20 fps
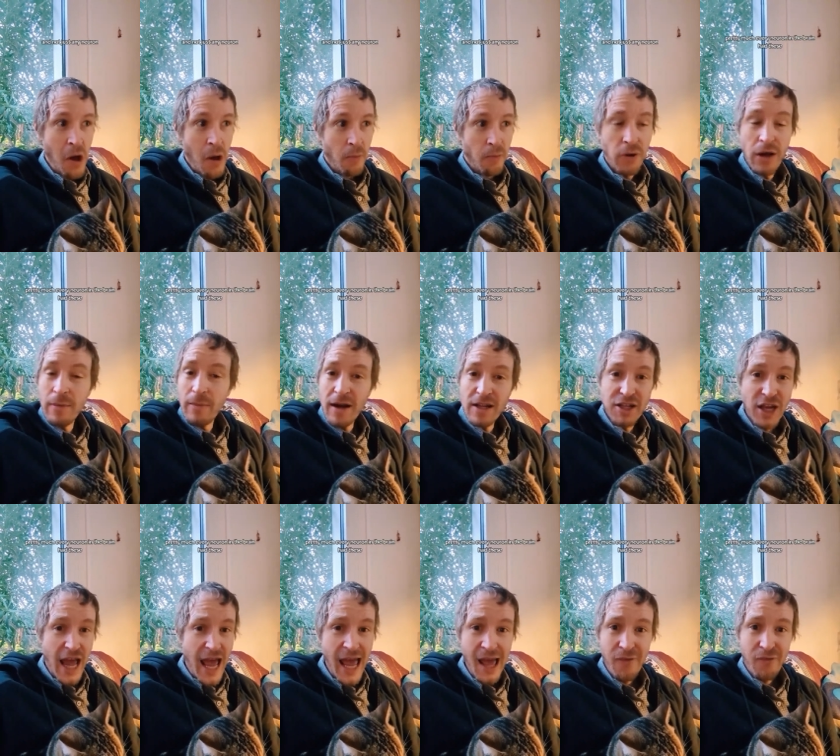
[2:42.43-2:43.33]
Pretty much
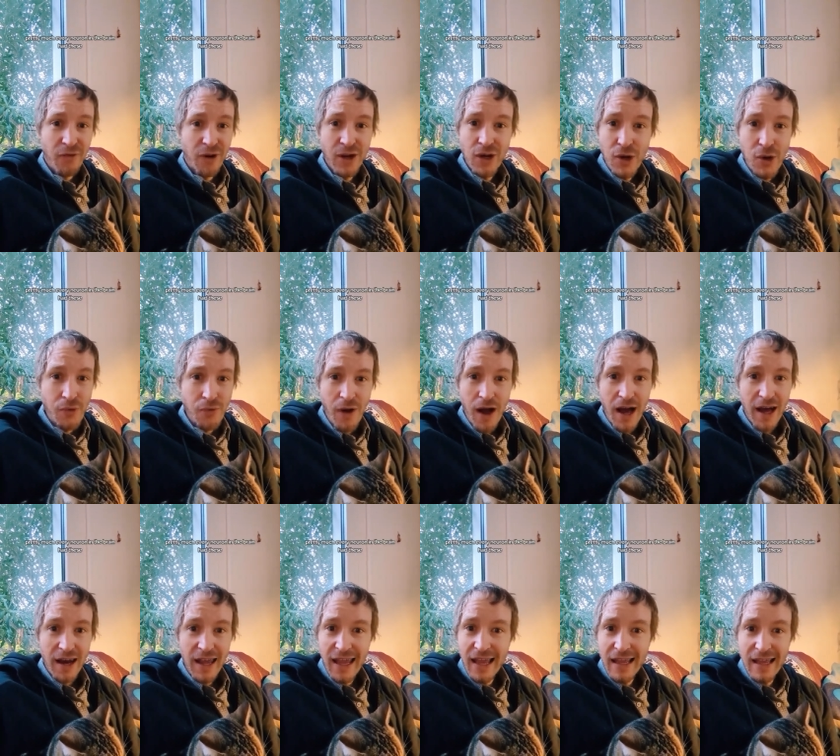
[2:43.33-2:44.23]
every
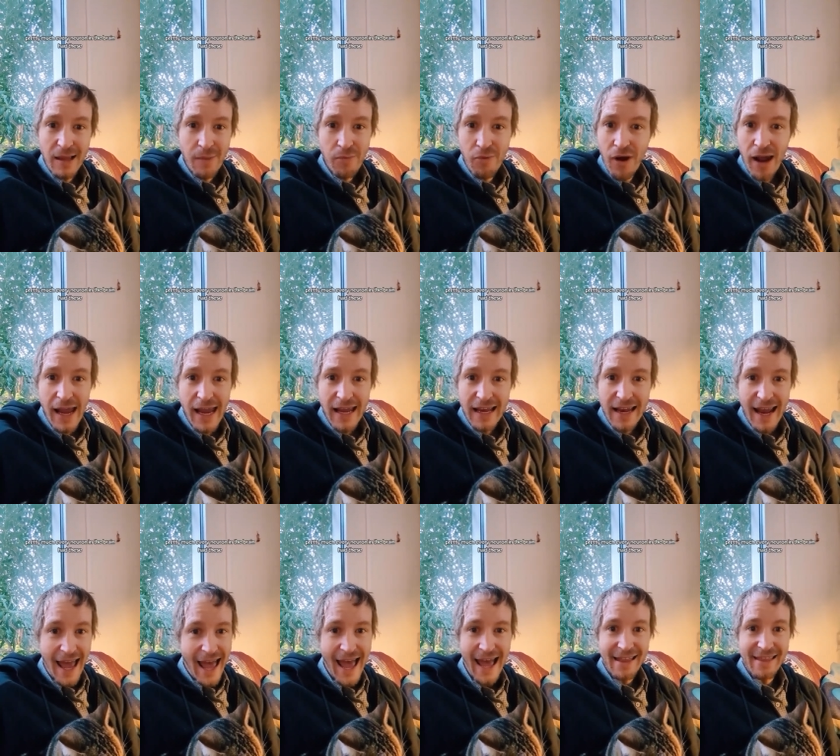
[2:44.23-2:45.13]
neuron in the brain
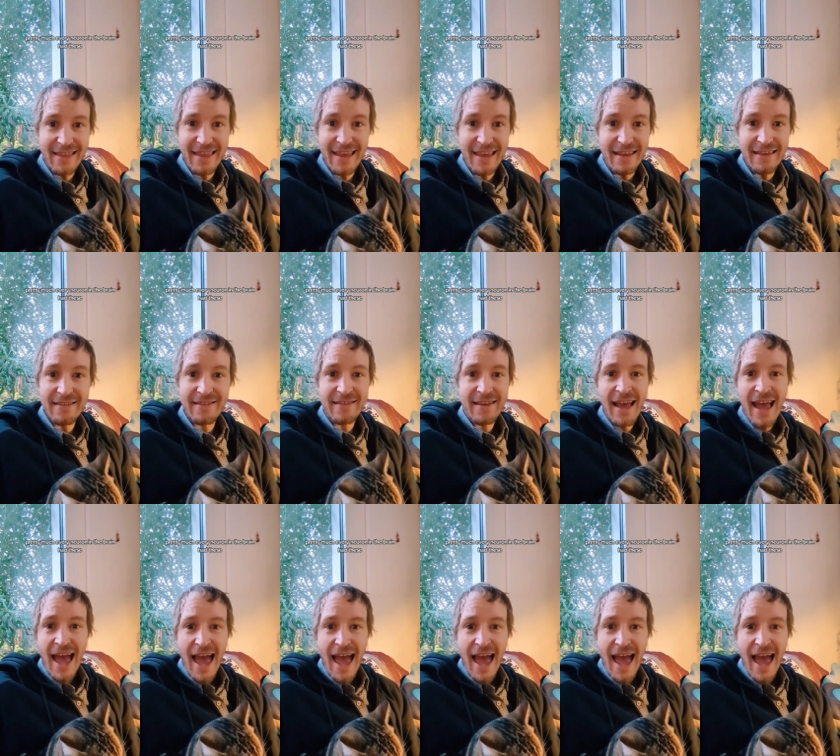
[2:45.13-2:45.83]
had these.